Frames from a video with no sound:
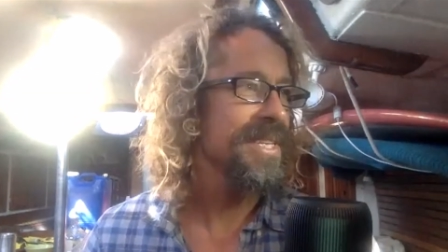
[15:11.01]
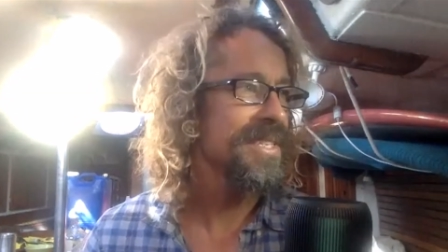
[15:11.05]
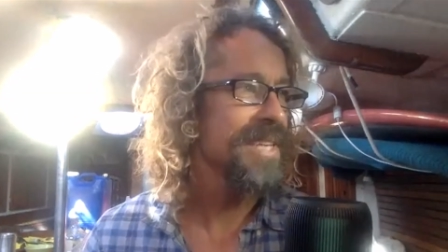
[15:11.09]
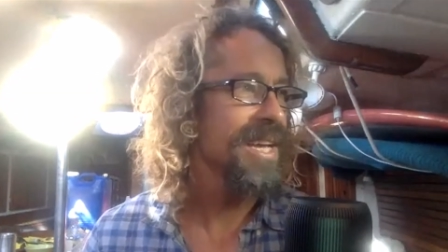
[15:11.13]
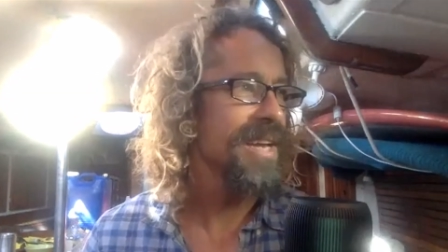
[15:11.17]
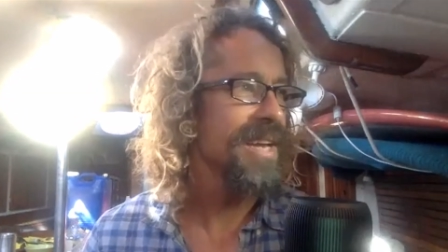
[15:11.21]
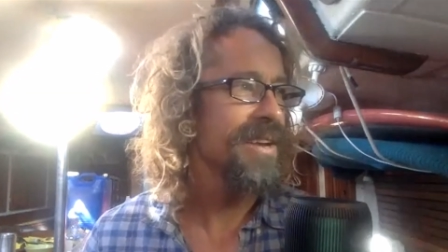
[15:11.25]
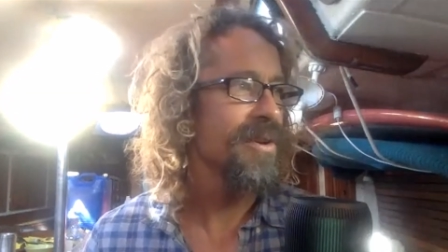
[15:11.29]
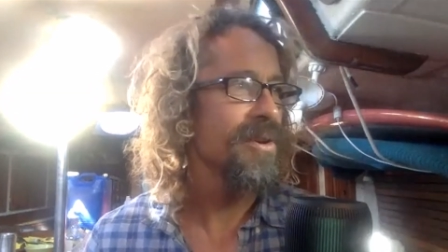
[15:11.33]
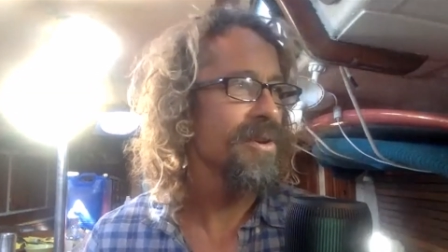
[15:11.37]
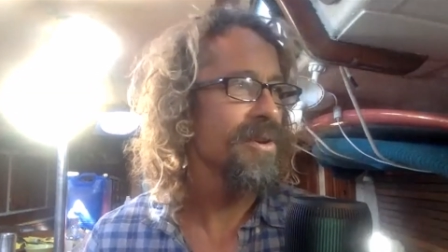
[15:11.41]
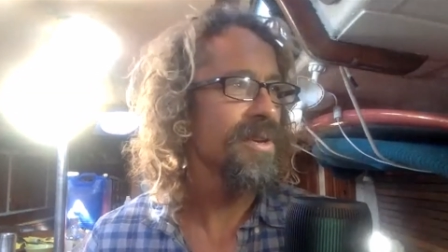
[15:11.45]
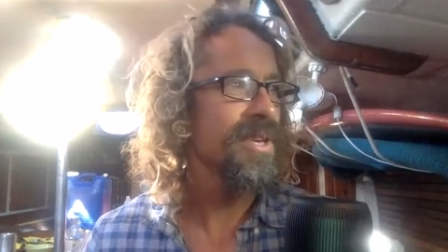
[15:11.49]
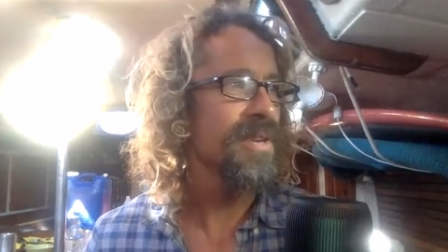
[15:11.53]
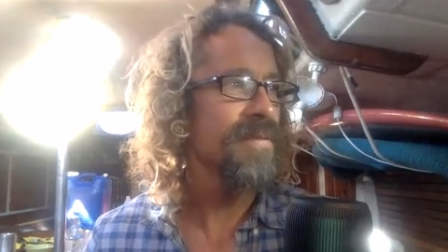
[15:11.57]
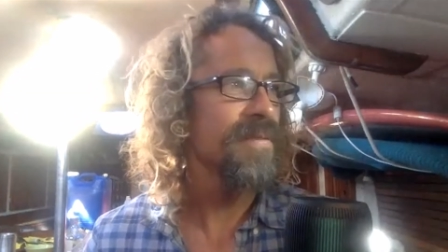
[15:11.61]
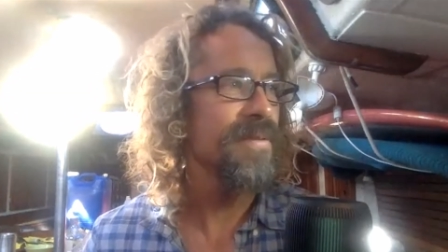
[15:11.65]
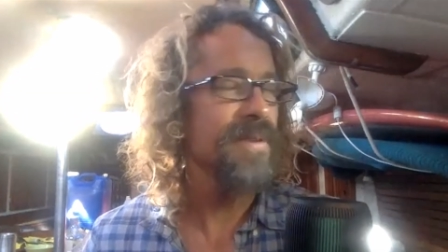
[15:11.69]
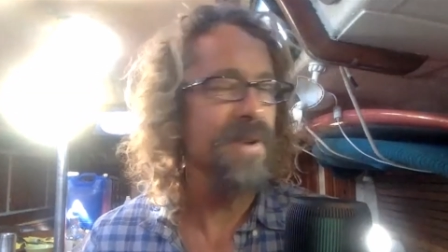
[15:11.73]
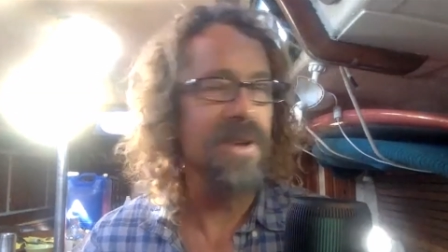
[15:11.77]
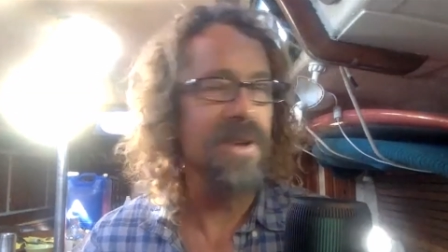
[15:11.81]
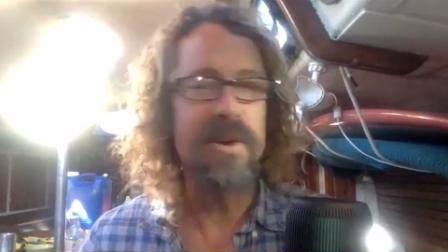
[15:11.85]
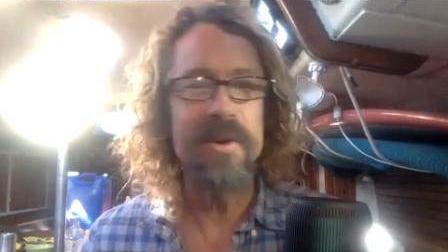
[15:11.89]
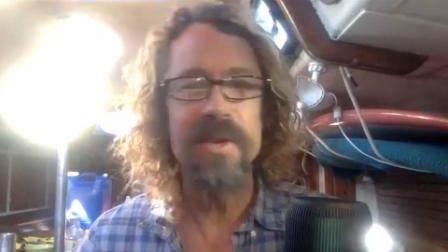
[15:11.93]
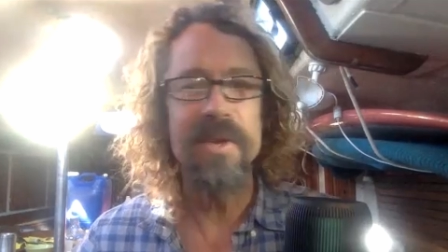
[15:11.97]
said
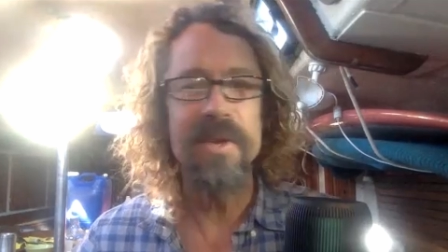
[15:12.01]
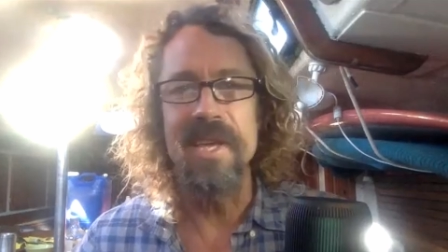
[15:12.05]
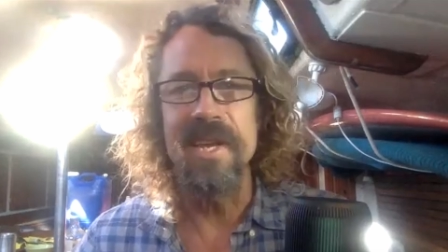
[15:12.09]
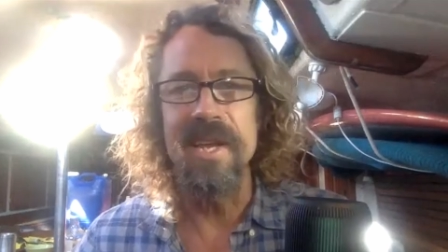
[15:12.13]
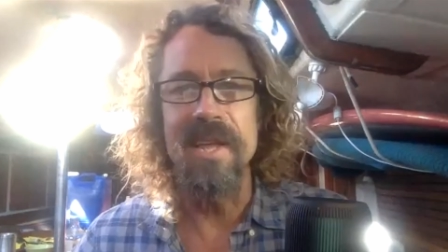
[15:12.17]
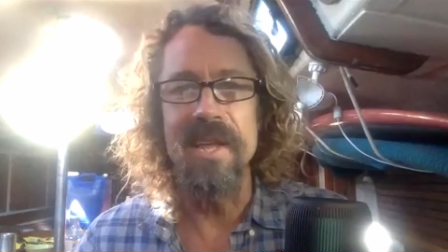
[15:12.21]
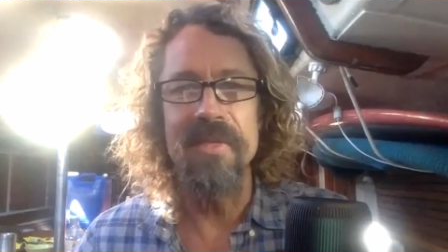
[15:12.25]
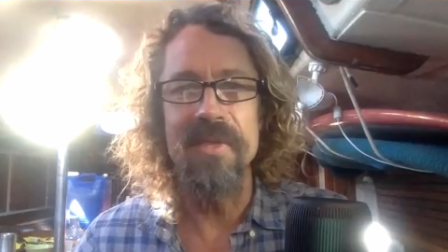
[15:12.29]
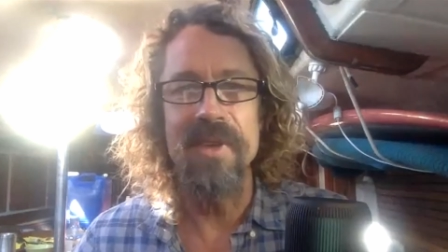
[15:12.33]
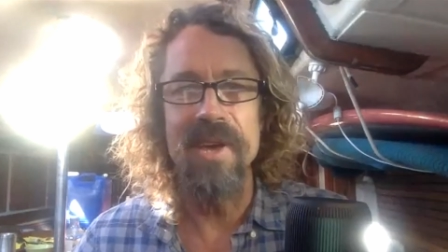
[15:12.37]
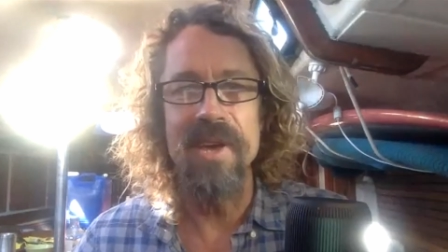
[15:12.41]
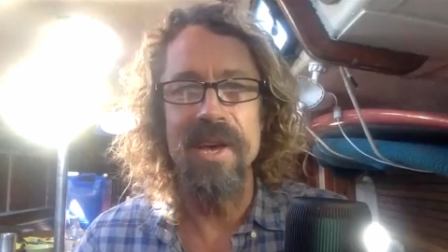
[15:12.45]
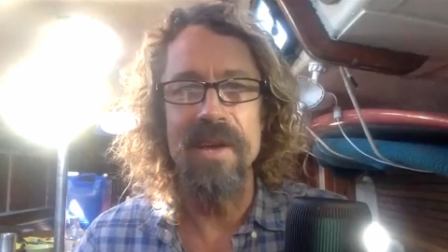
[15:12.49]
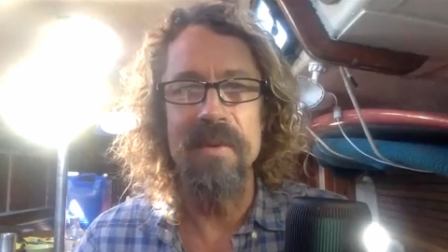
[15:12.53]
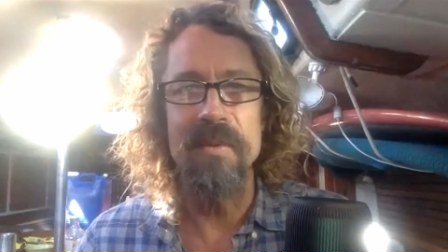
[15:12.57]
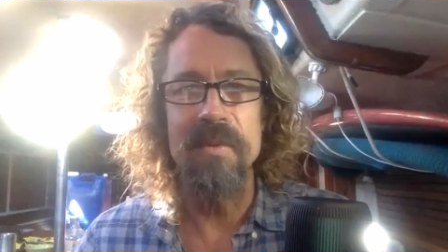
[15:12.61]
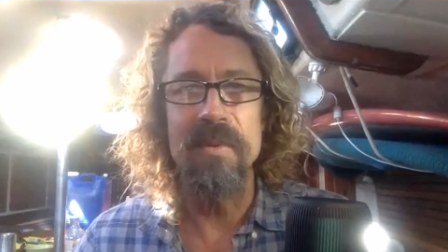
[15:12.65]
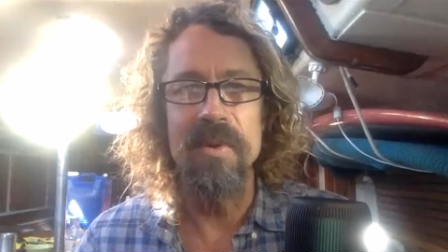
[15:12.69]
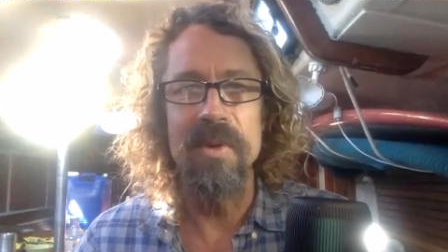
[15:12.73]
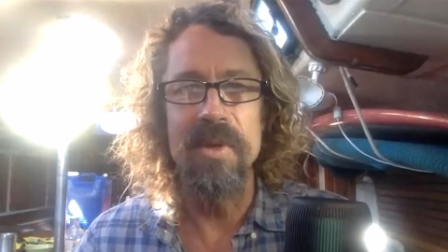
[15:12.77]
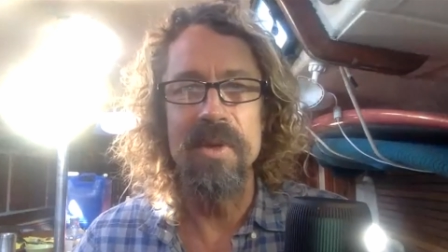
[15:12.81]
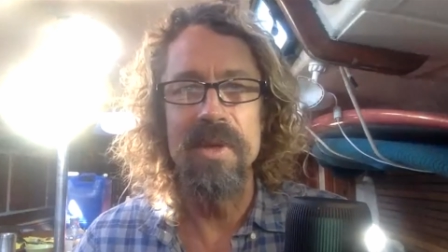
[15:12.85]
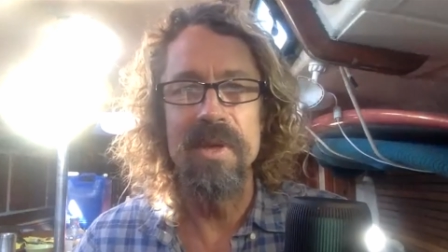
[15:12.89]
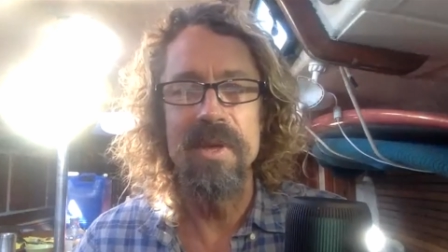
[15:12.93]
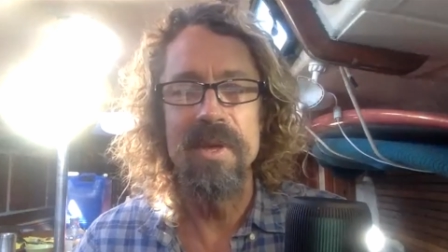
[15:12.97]
Okefenokee, and I thought,
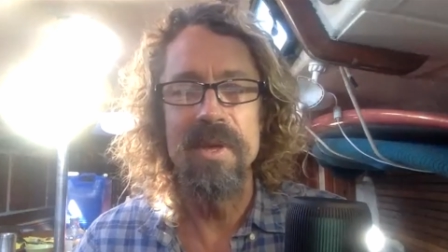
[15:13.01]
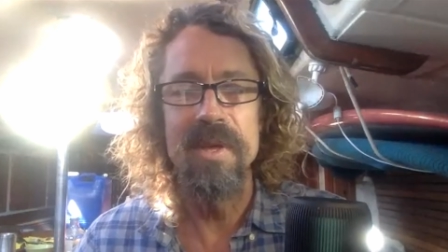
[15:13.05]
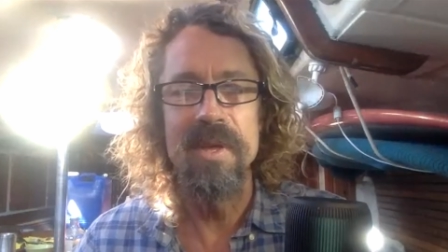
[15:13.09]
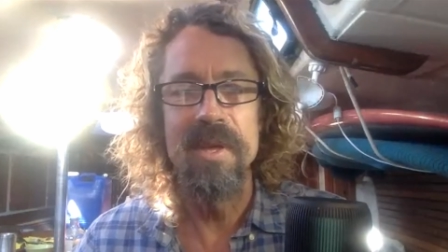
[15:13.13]
well,